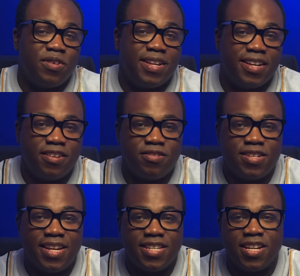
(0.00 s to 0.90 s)
allow you to
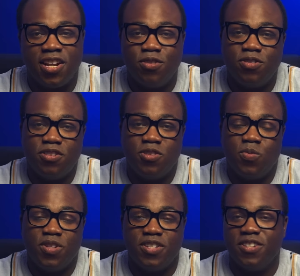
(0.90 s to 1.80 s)
get as close as you
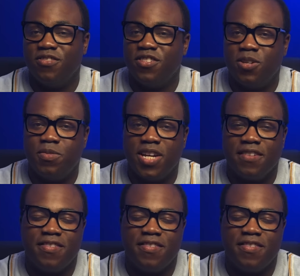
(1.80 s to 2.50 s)
want to your subject